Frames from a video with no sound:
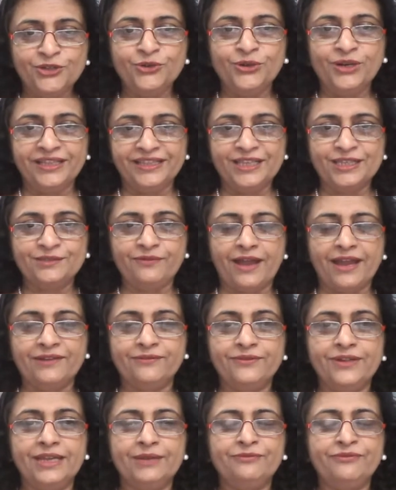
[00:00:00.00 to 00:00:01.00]
during this
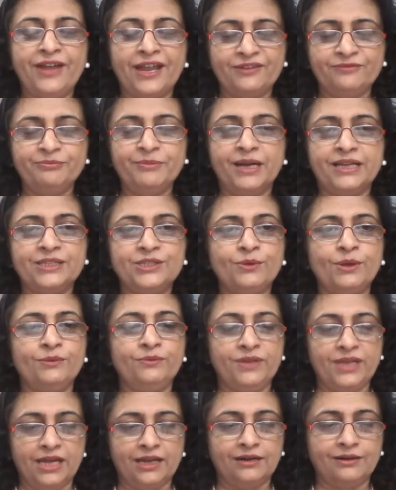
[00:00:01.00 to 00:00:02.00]
5 months
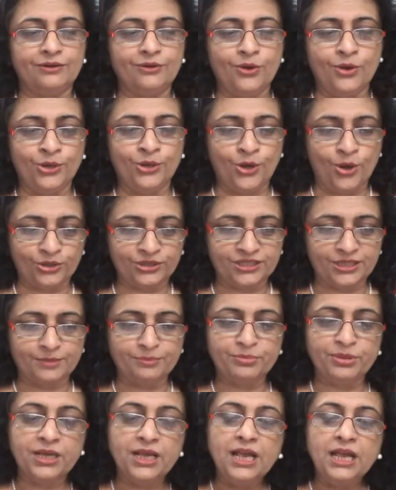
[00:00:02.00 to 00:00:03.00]
where we are all locked
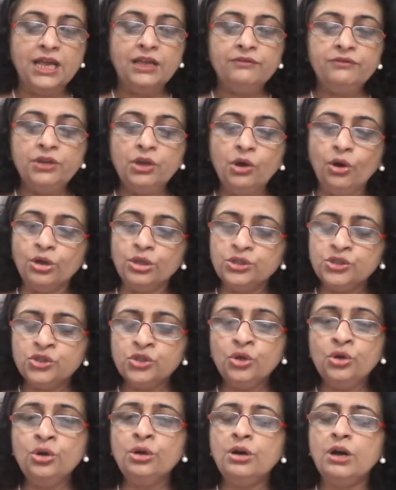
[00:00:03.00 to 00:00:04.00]
up. We
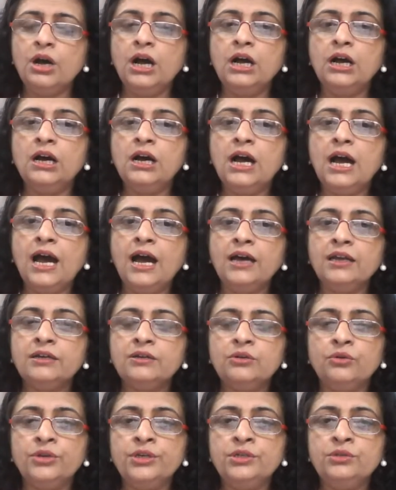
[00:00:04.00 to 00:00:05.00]
also
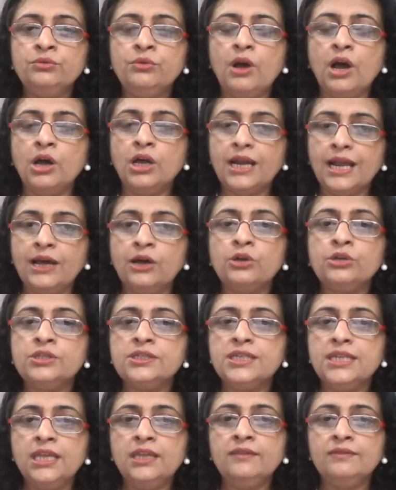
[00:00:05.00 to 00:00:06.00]
are going to are
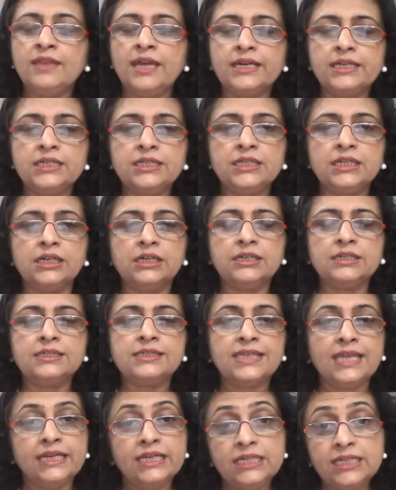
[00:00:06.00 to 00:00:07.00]
seeing that
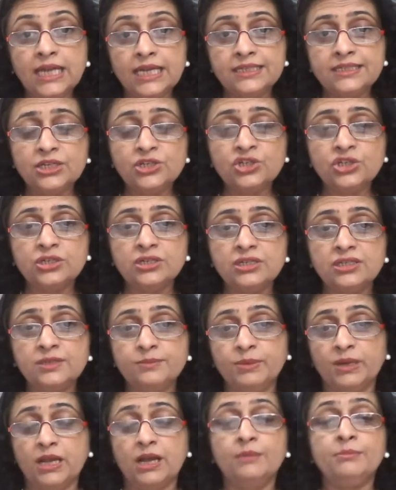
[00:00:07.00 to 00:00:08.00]
sanitization
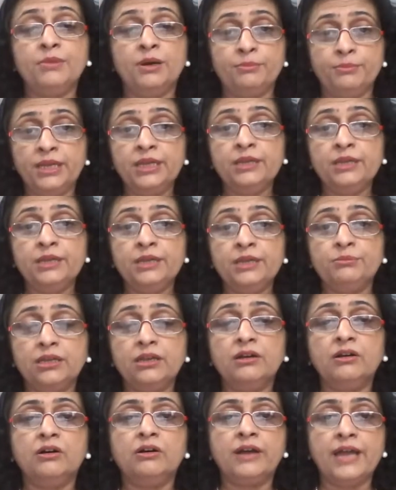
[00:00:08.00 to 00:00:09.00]
has become a
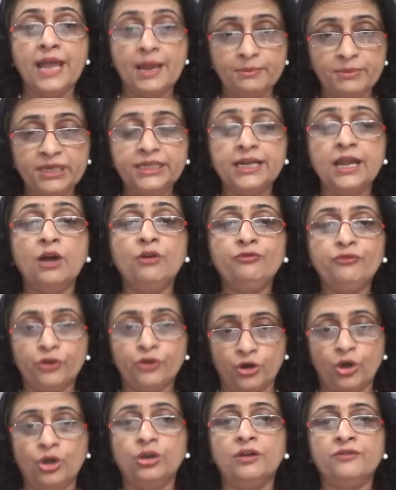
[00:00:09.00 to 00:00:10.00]
big habit now
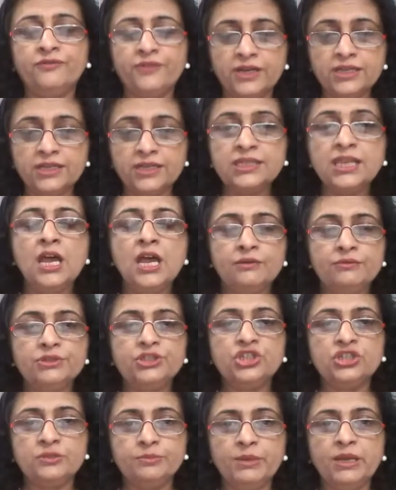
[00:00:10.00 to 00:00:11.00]
for all of us,
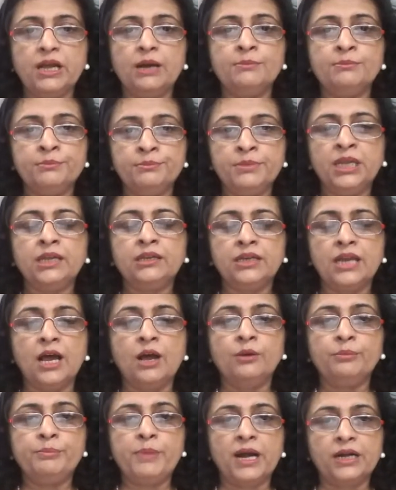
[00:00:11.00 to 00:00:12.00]
which is becoming
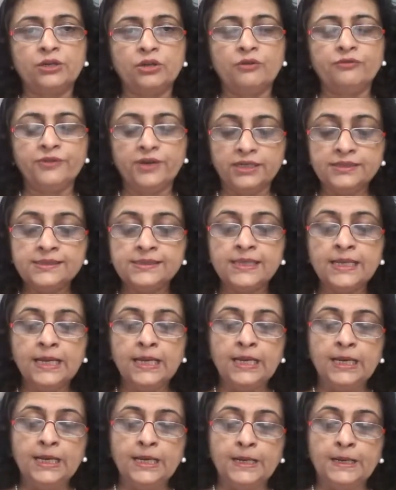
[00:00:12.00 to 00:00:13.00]
now part of us.
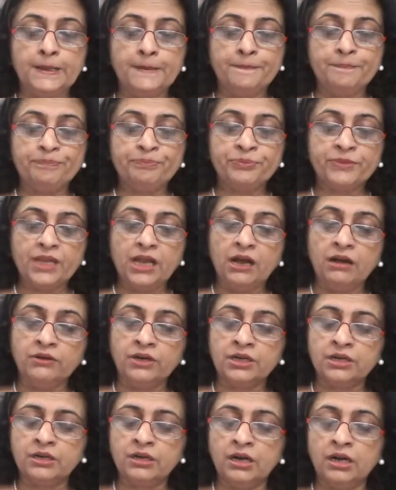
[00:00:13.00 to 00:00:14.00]

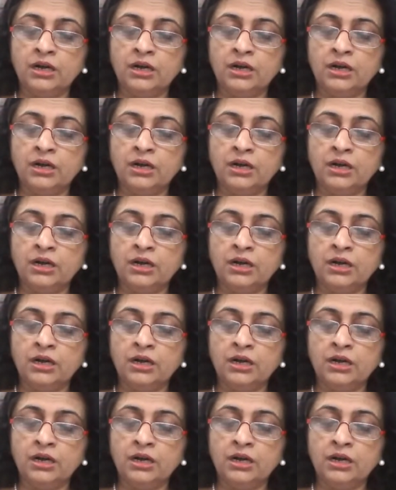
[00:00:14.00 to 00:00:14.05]
Our